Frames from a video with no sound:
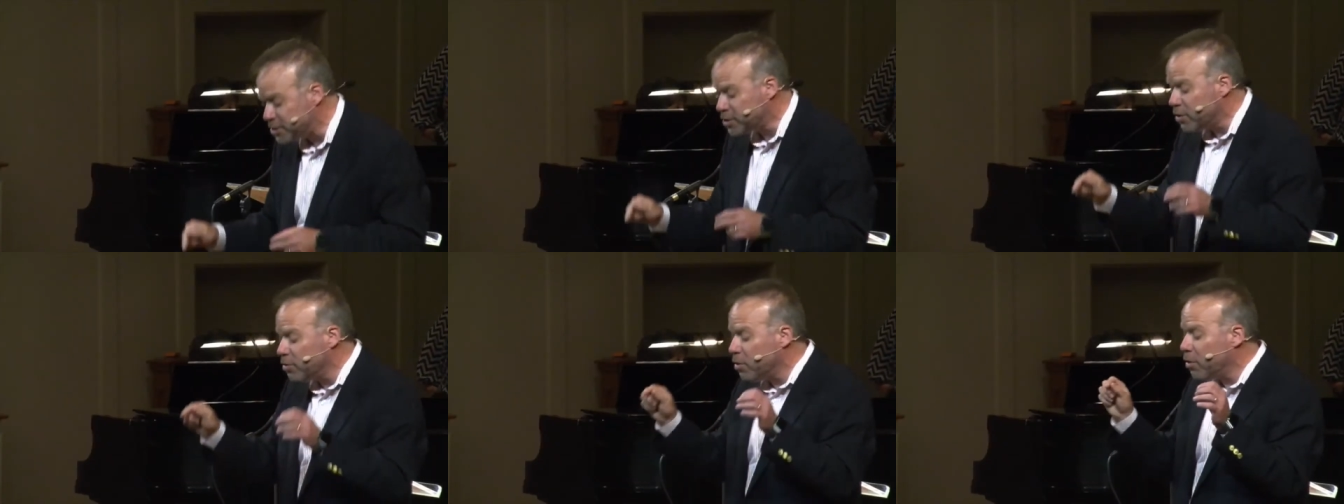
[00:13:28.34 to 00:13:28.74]

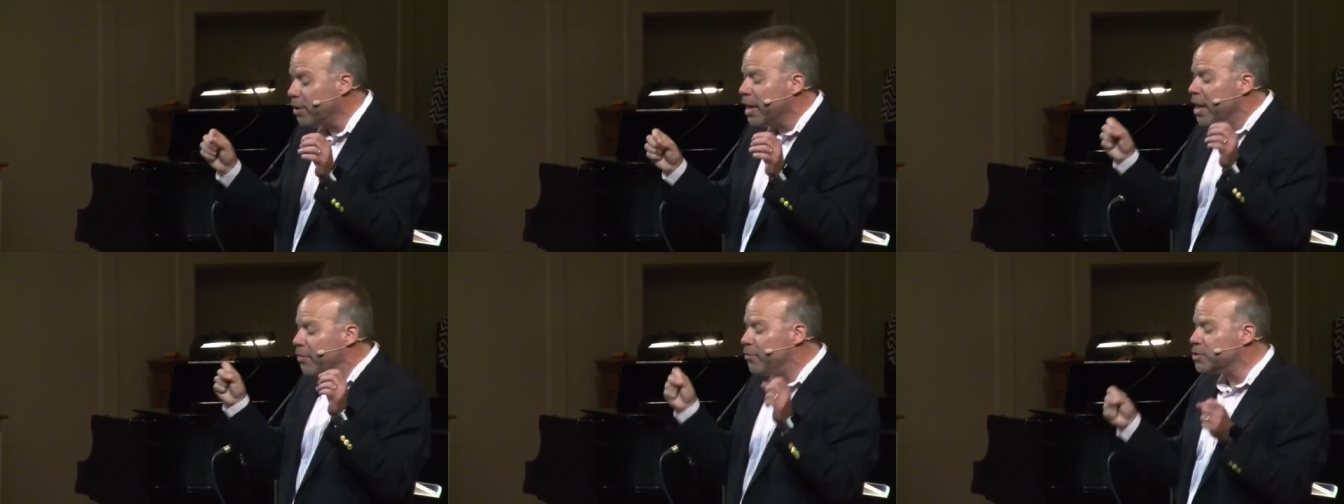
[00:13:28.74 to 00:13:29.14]
So, Lord,
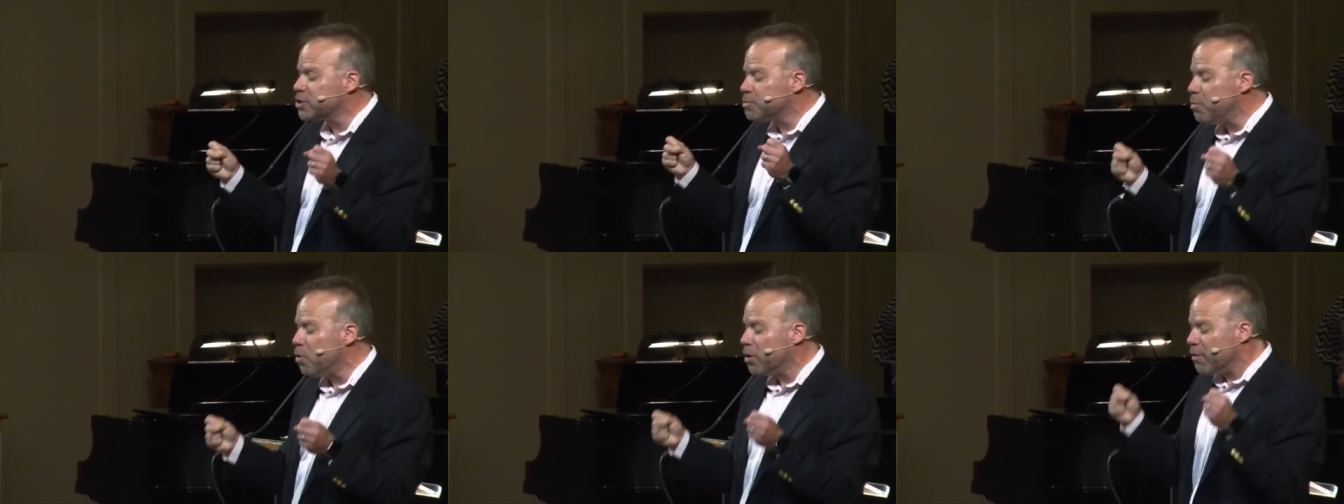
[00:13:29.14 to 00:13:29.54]
there's
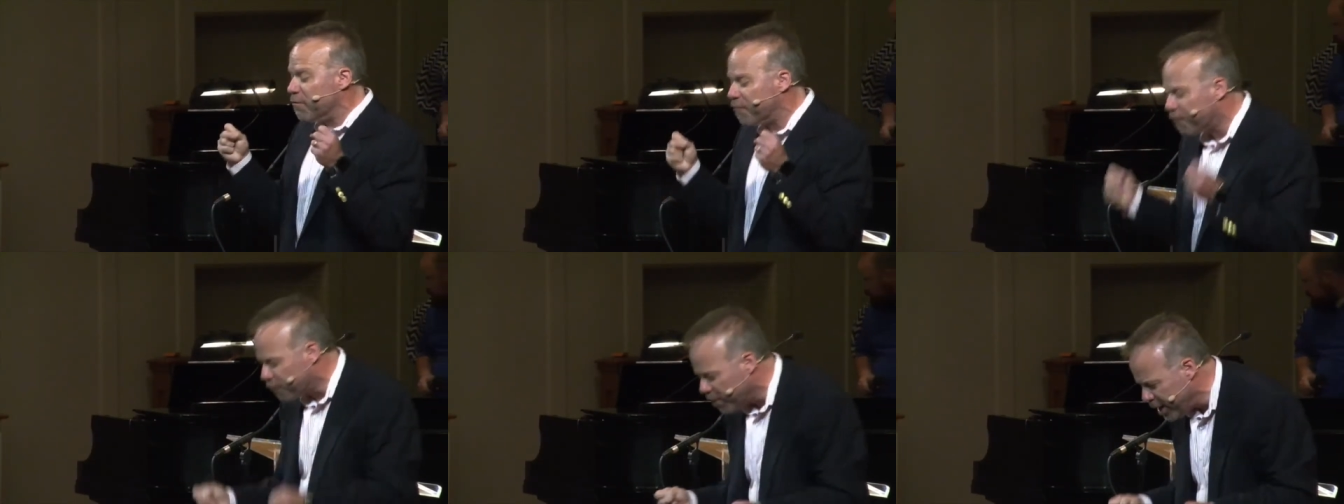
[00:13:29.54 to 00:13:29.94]
more to
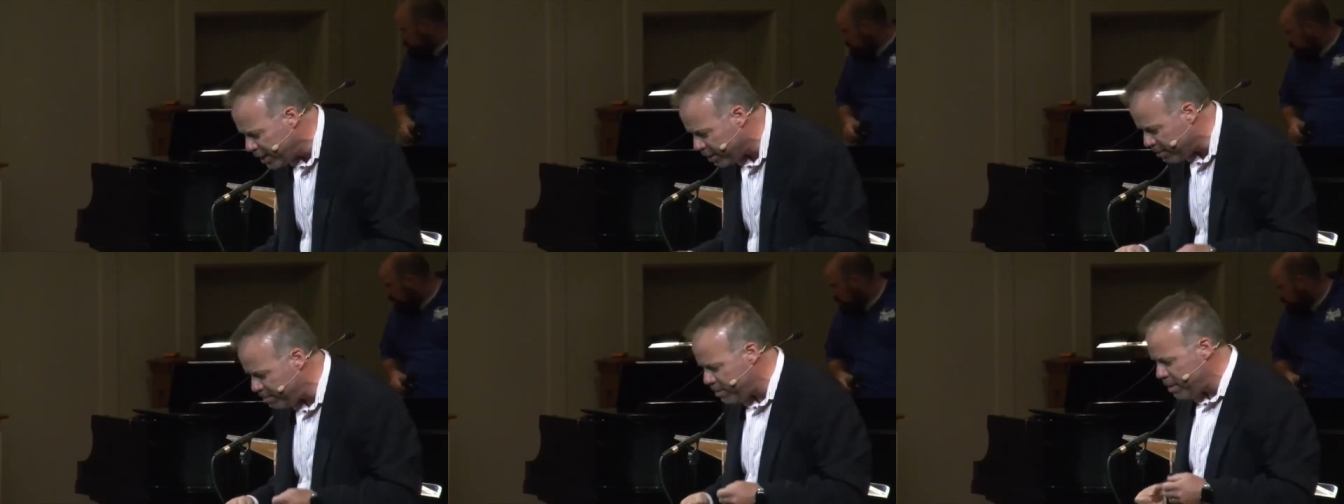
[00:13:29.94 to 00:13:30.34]

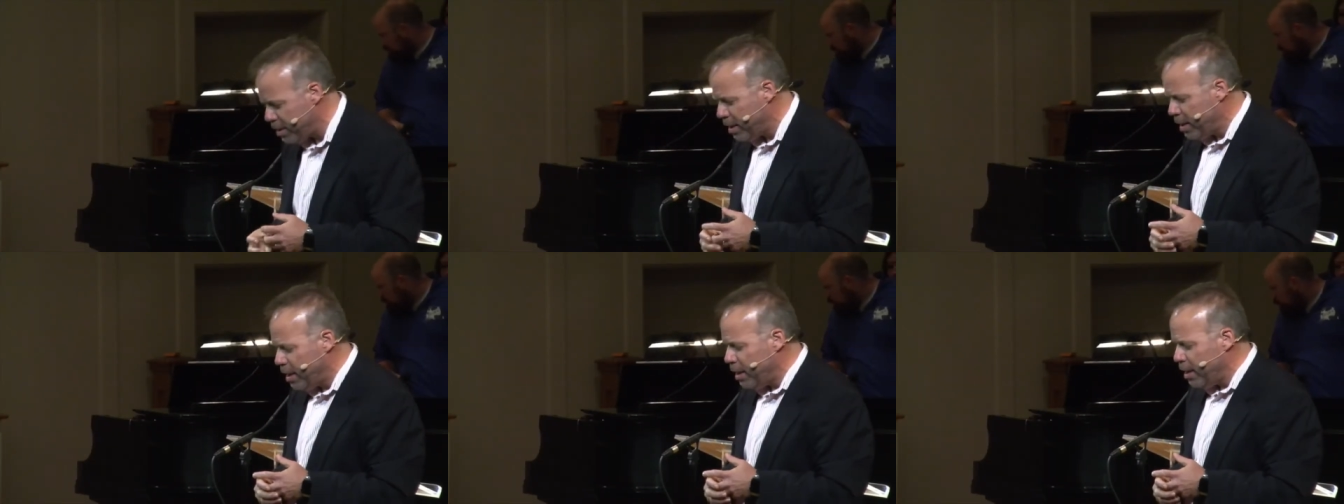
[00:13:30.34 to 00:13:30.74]
freedom
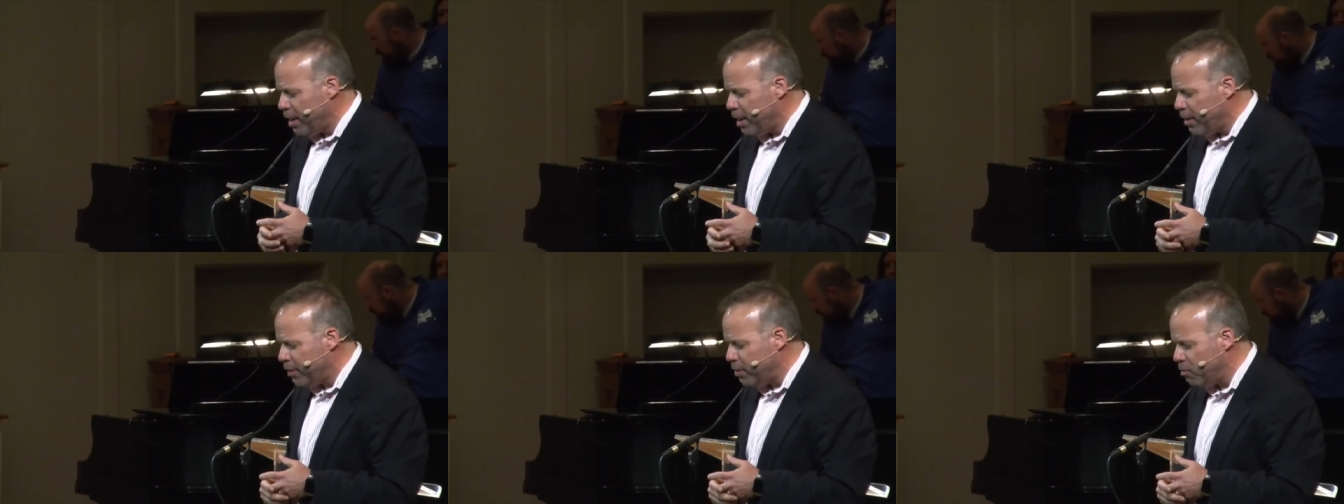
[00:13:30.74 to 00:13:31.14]

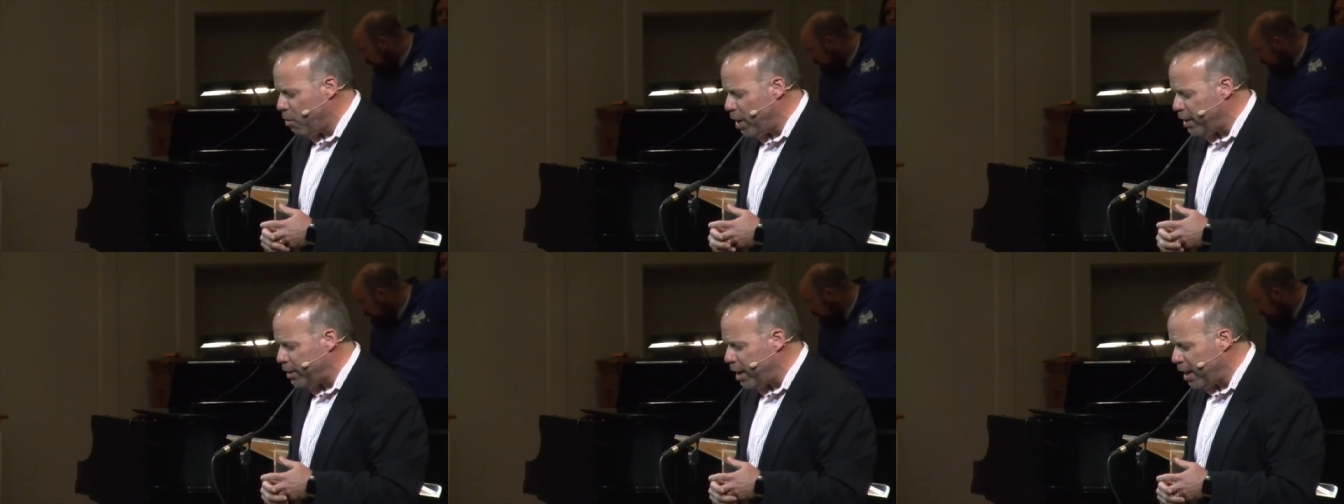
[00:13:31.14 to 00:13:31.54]
than
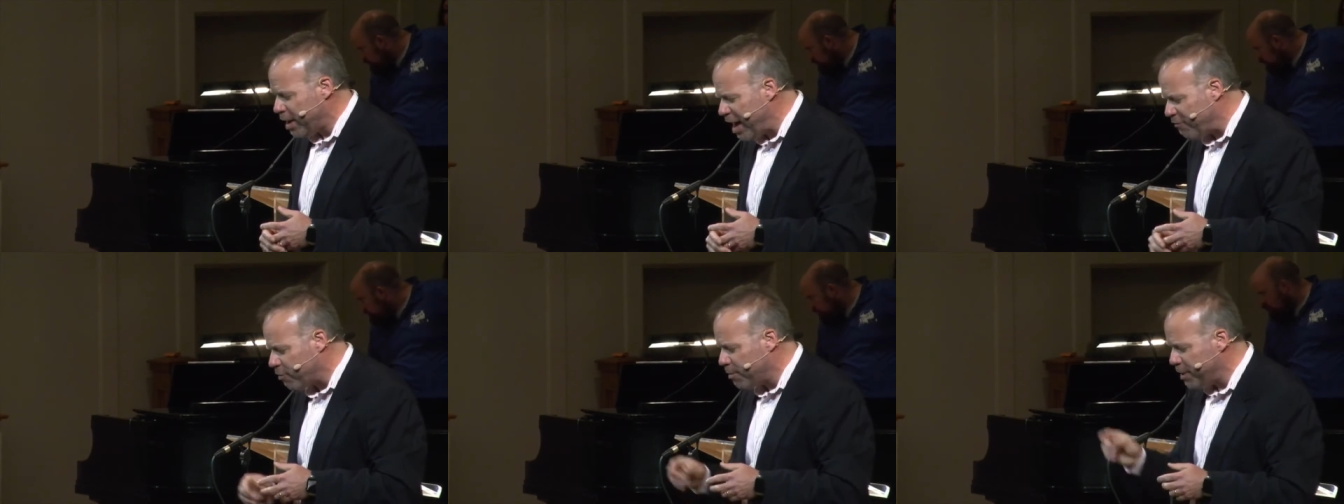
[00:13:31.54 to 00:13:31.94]
what a
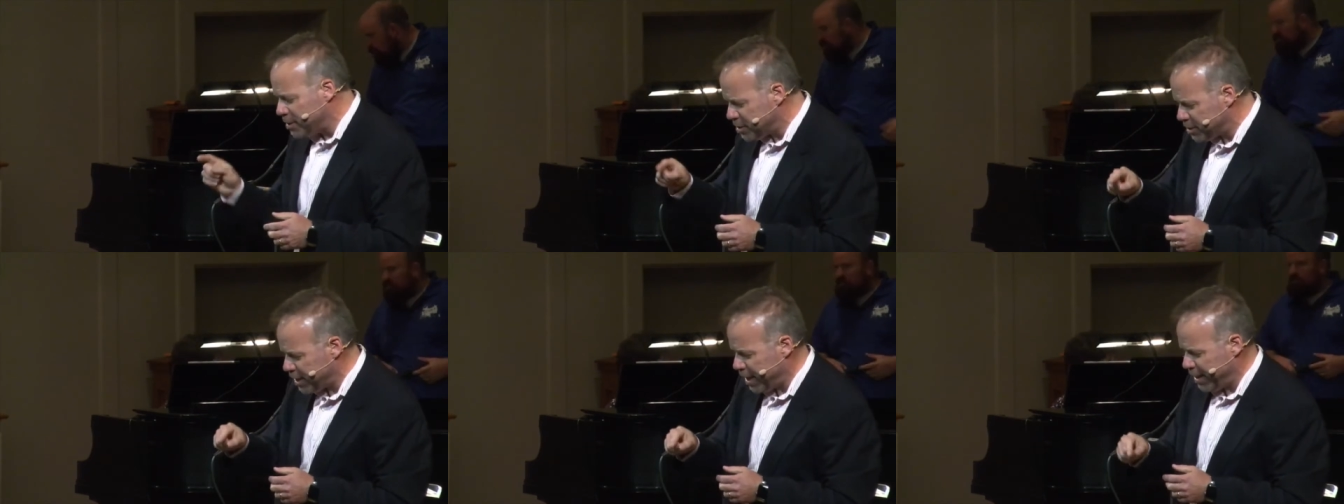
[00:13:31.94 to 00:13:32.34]
government
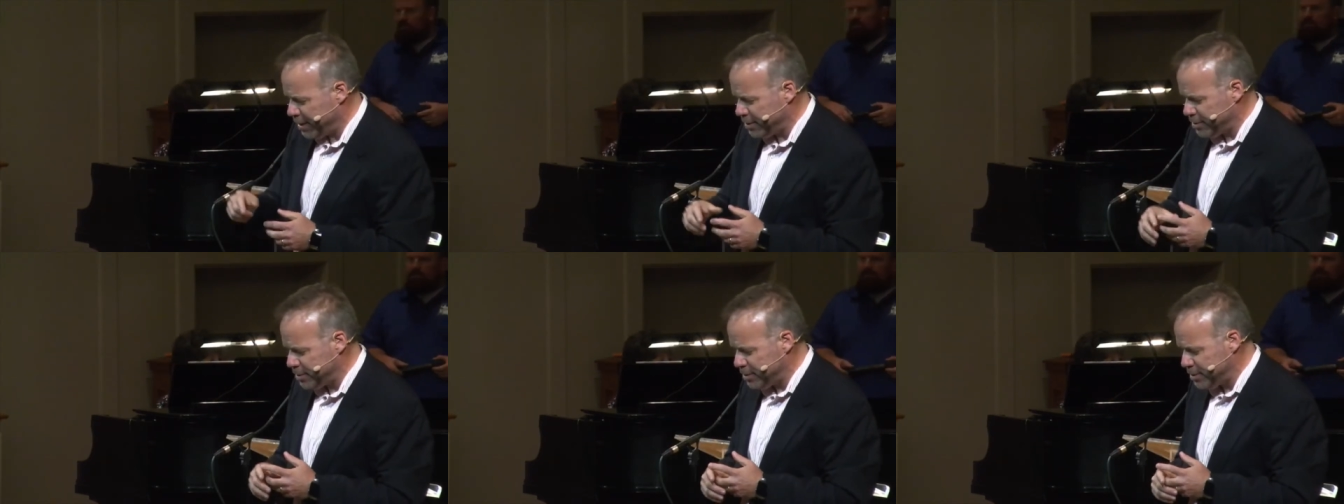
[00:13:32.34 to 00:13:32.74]

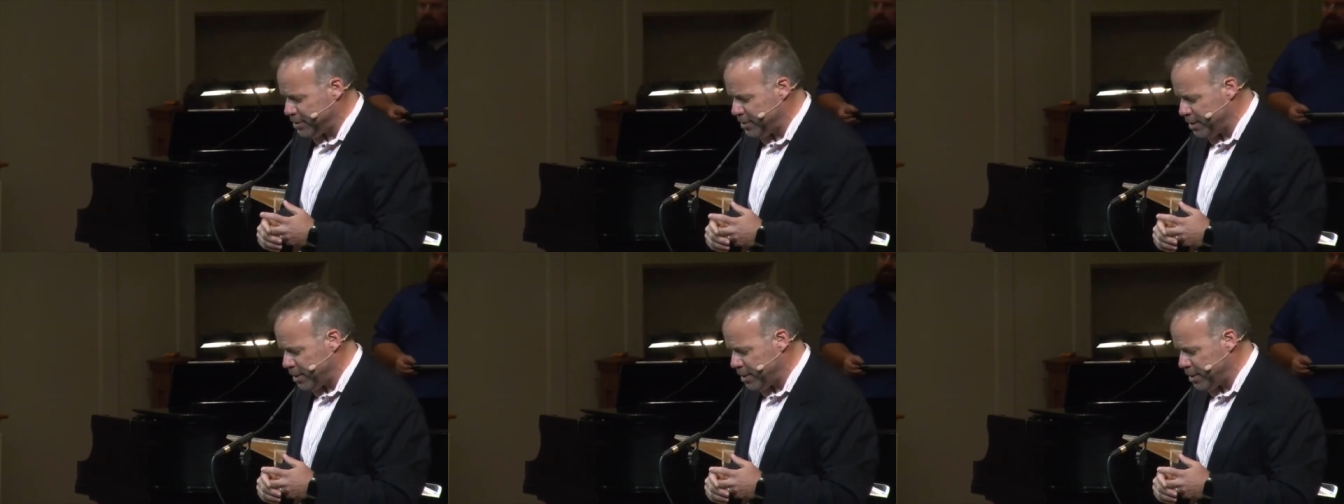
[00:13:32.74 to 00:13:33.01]
says.